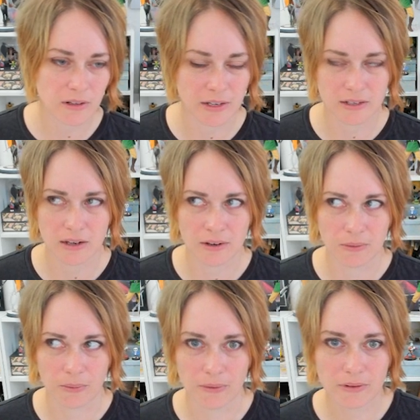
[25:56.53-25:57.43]
like at
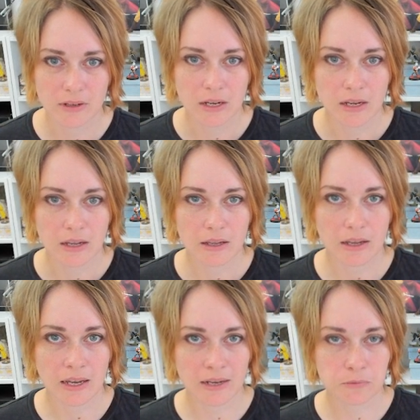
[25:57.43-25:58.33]
all,
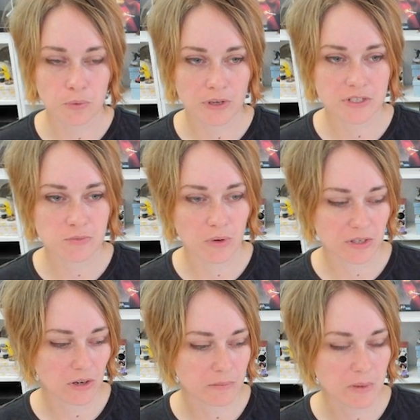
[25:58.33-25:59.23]
it was what
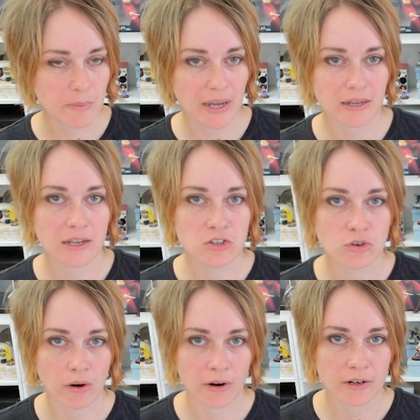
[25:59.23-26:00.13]
got me back into
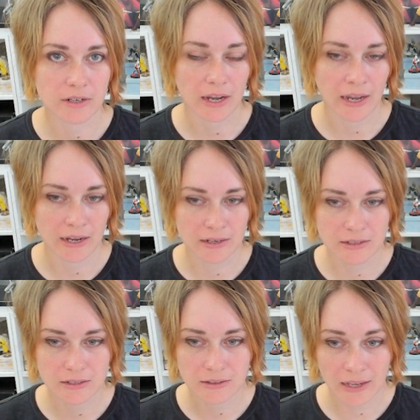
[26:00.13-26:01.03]
art, and
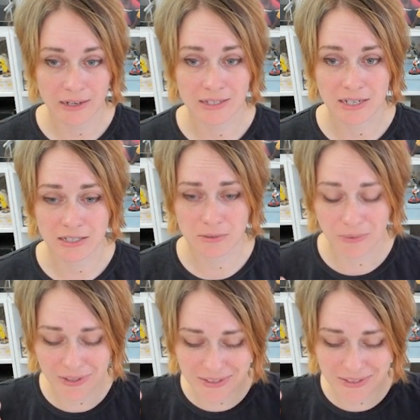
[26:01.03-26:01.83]
that is actually what